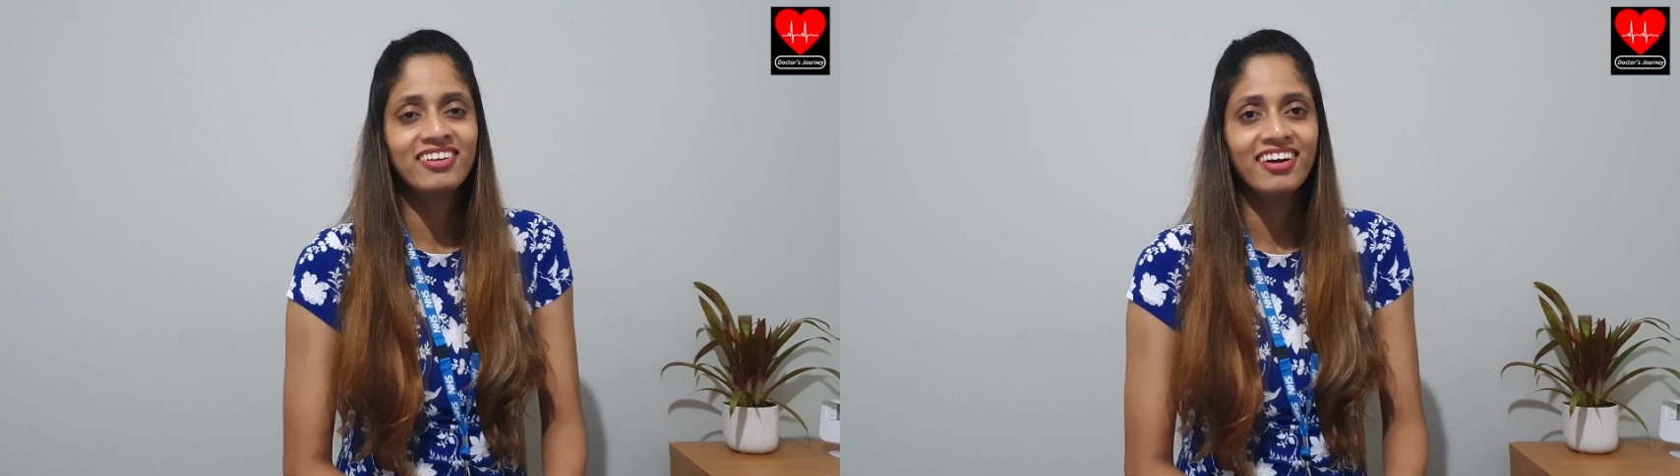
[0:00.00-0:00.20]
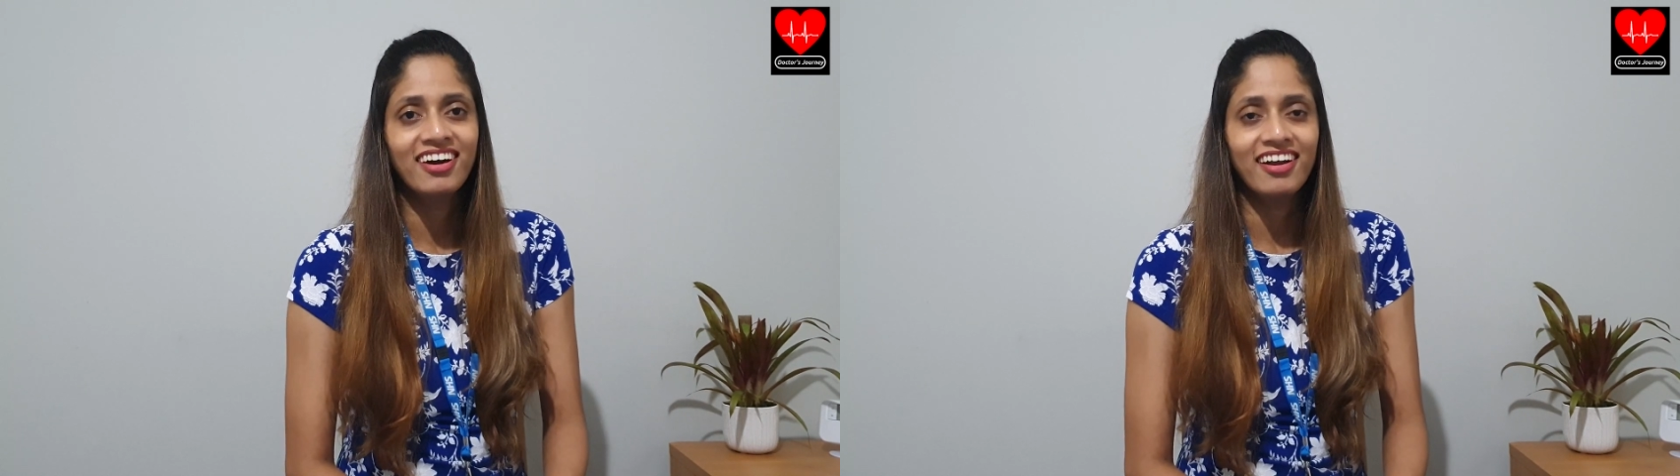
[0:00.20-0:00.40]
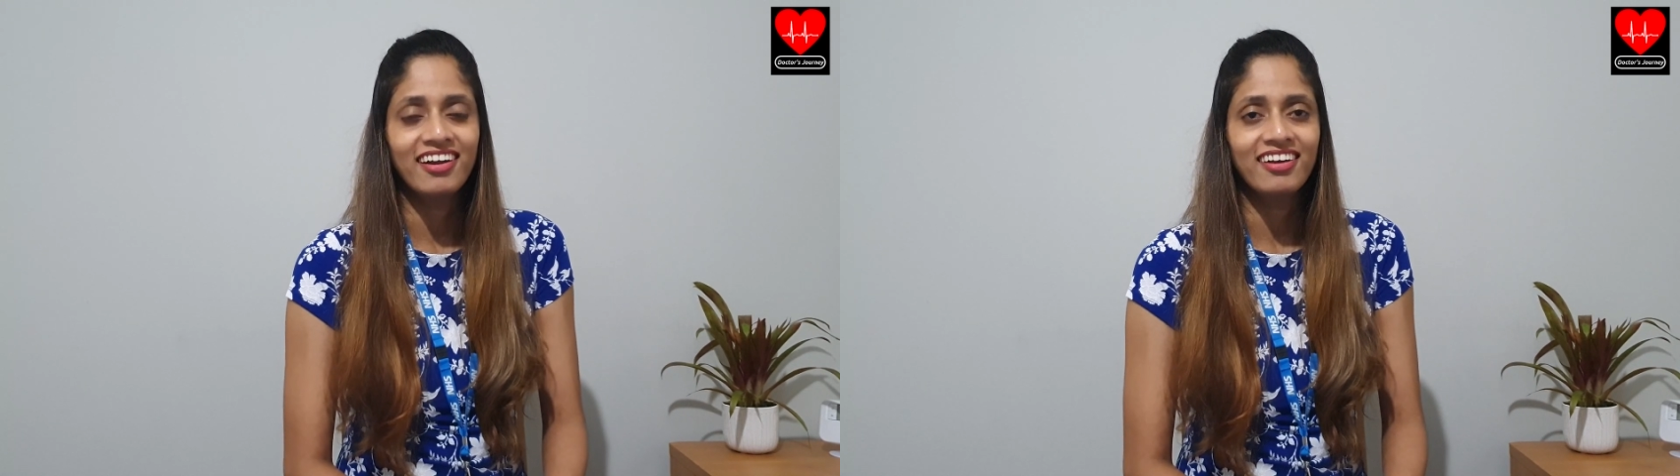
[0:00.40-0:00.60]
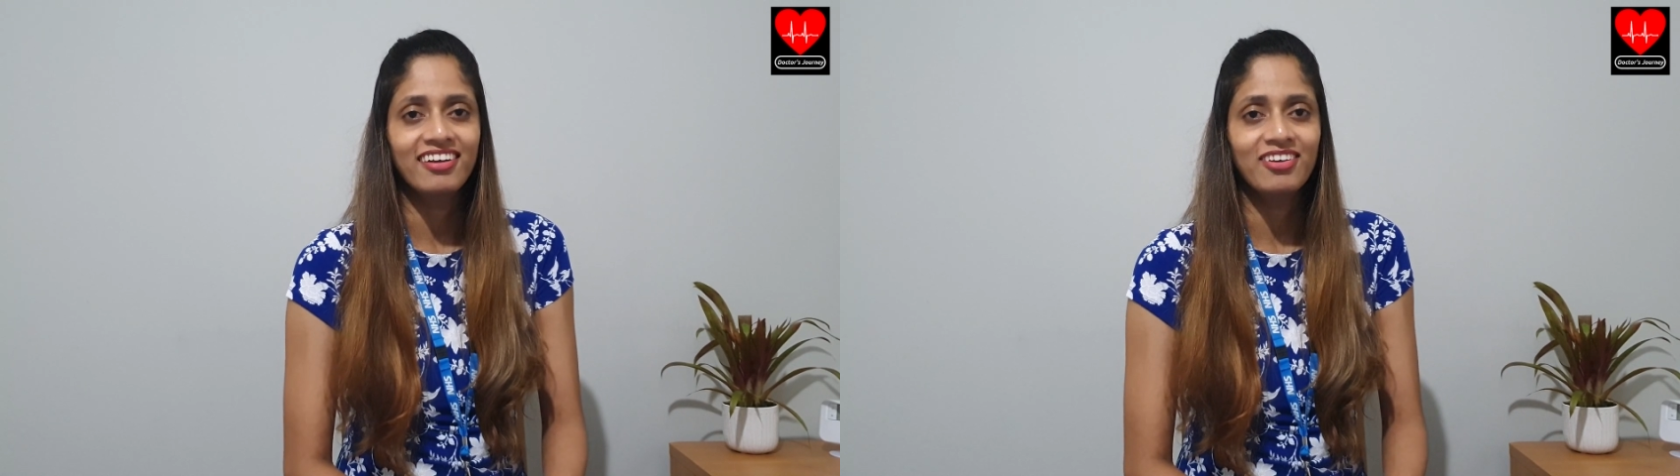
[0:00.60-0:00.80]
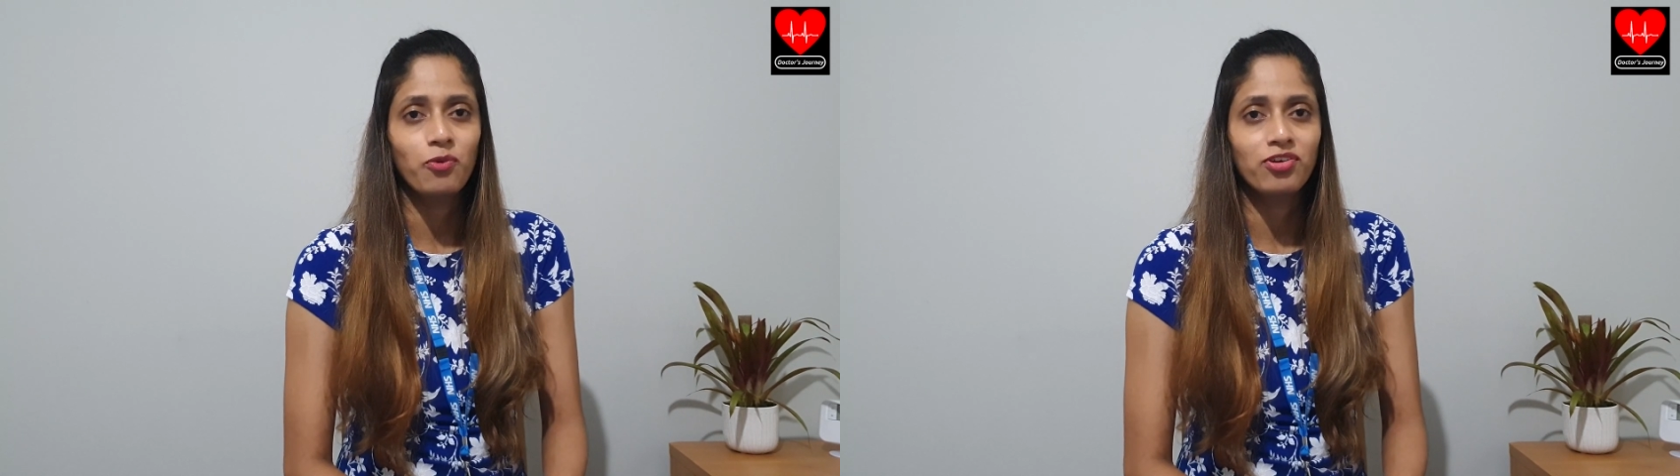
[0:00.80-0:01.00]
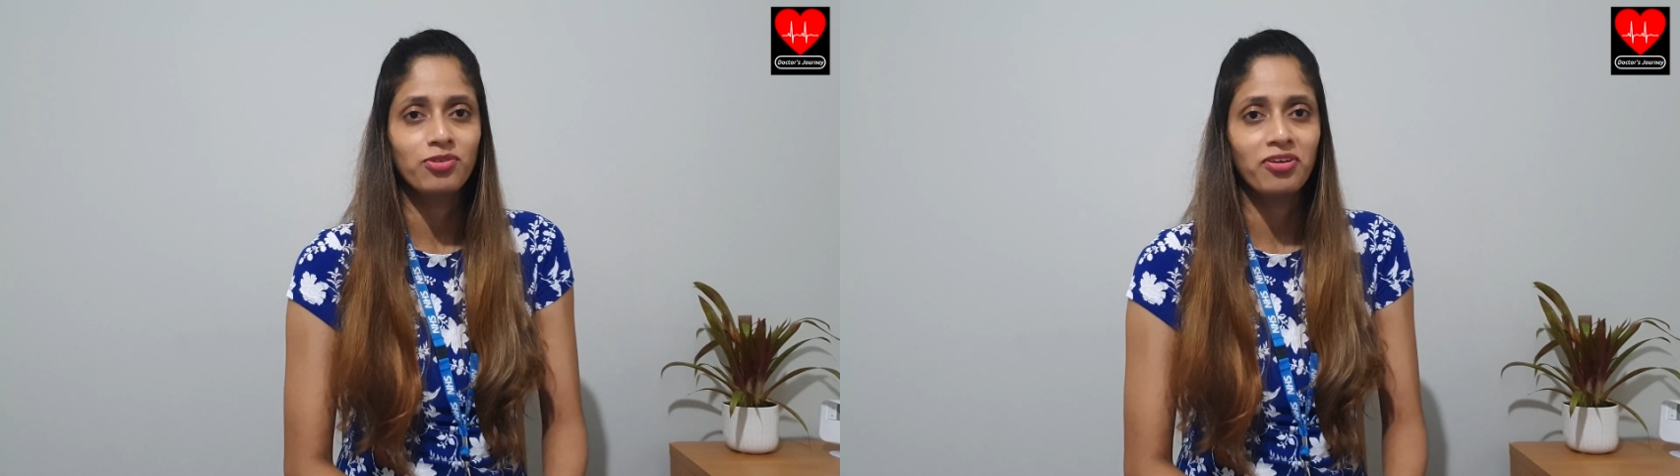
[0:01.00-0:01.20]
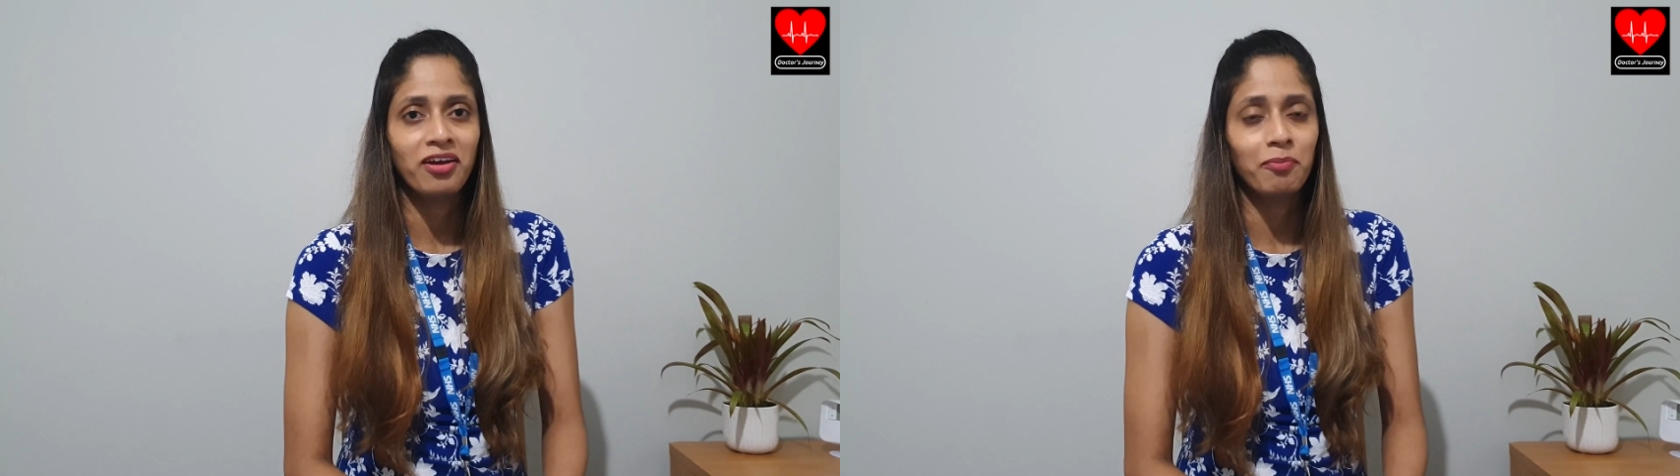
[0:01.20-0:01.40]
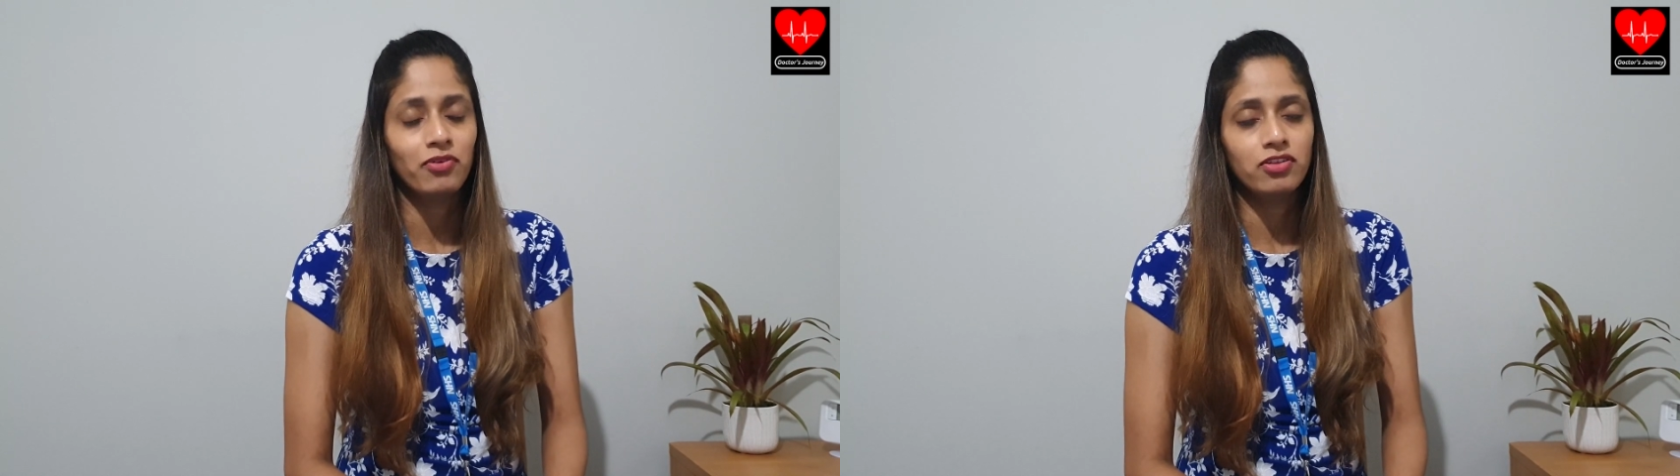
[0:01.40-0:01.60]
and what's going to
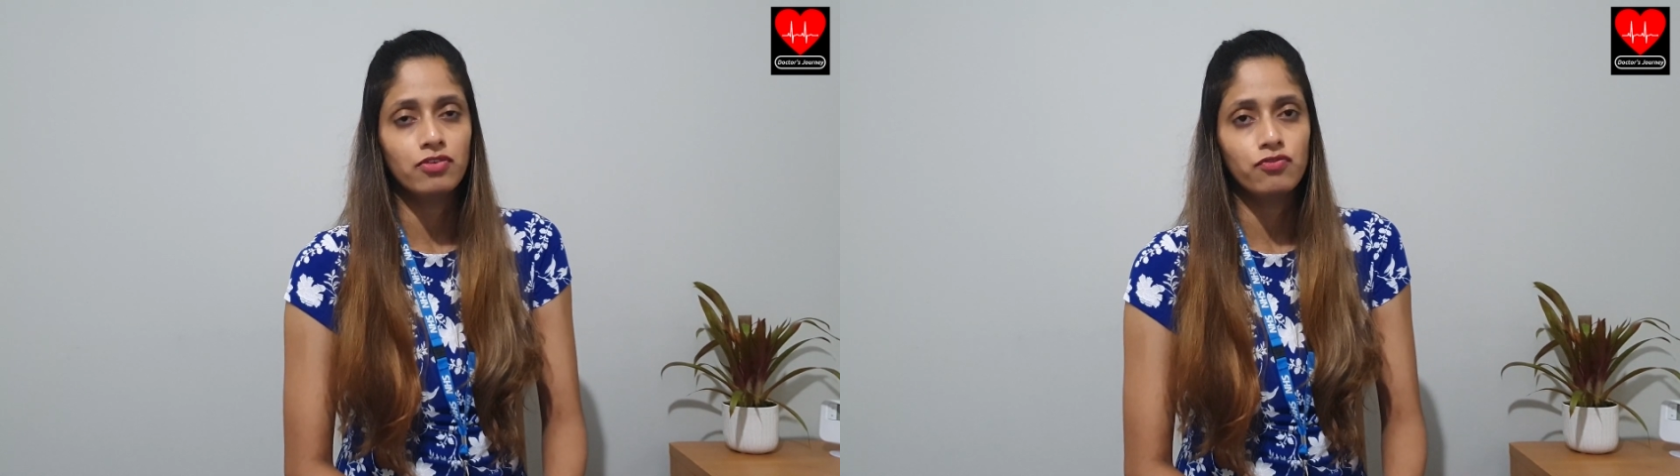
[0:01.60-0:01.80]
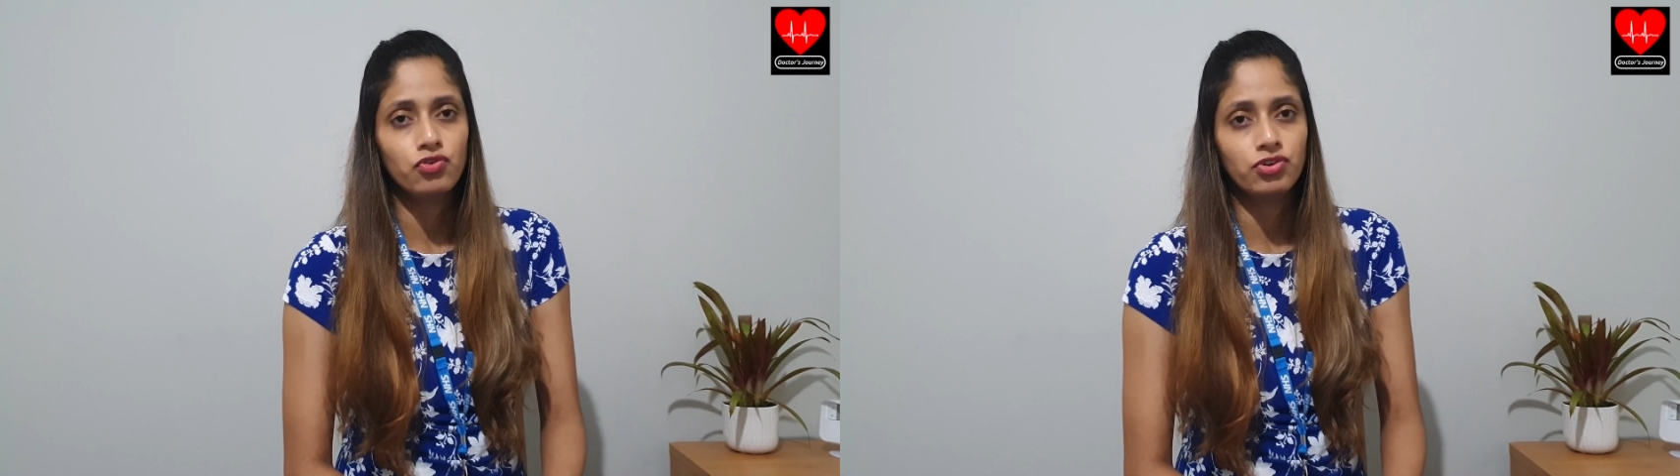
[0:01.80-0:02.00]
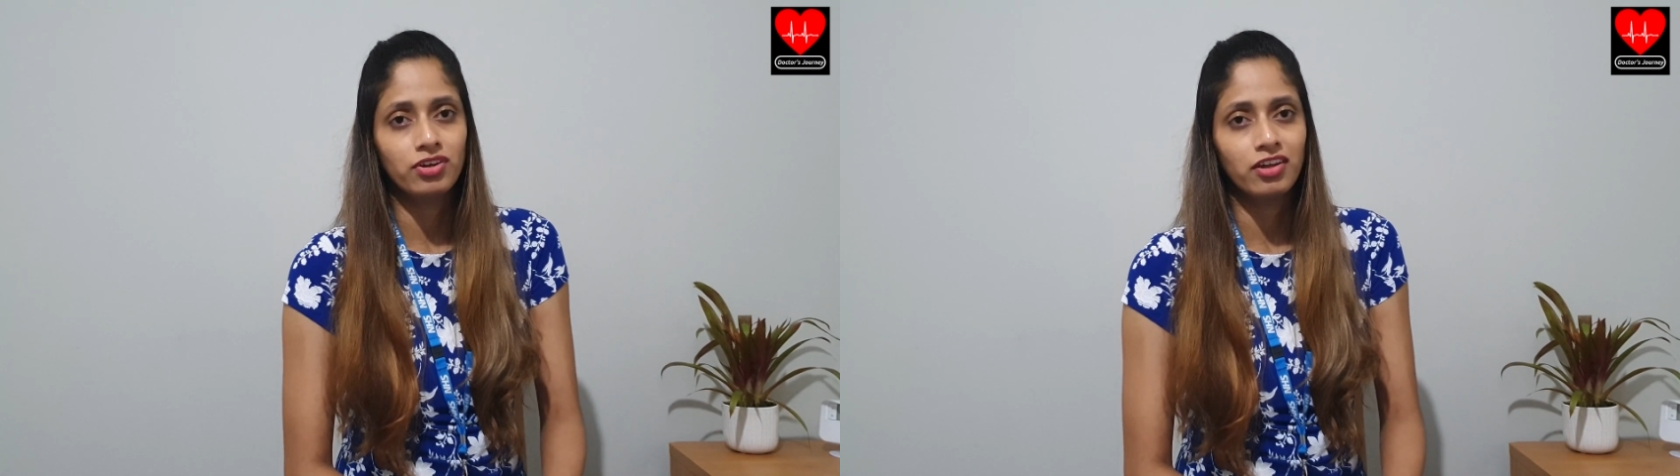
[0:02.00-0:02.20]
happen in the future as